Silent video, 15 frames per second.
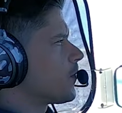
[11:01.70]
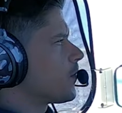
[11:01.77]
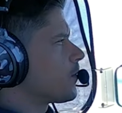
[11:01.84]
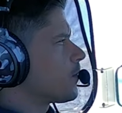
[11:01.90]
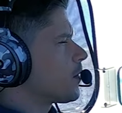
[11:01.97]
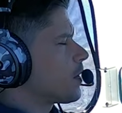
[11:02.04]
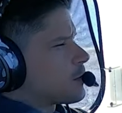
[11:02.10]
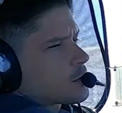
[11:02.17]

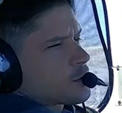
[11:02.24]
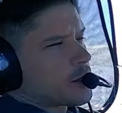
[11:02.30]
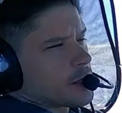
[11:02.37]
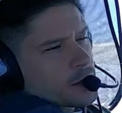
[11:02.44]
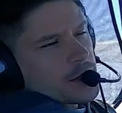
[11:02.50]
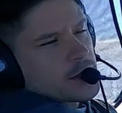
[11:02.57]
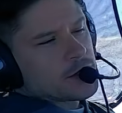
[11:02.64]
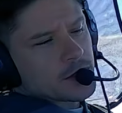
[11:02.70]
yeah, it was
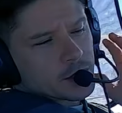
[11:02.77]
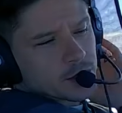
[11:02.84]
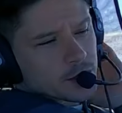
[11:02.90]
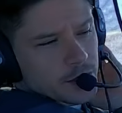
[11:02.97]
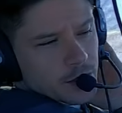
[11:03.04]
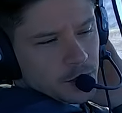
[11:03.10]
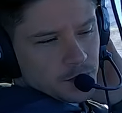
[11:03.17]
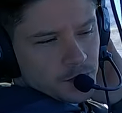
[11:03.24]
2022.
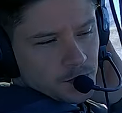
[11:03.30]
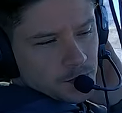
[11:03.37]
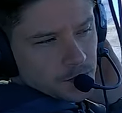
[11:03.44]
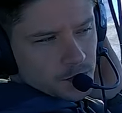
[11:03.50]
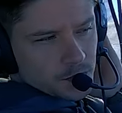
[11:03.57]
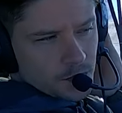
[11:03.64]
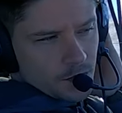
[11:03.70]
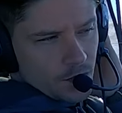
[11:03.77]
So
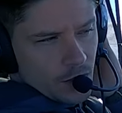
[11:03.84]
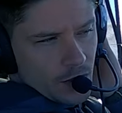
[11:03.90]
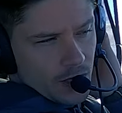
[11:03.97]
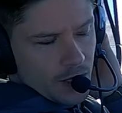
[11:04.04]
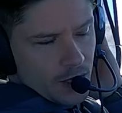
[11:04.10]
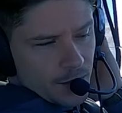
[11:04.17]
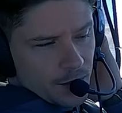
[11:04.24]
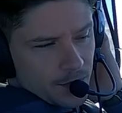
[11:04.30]

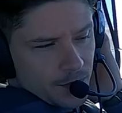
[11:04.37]
um,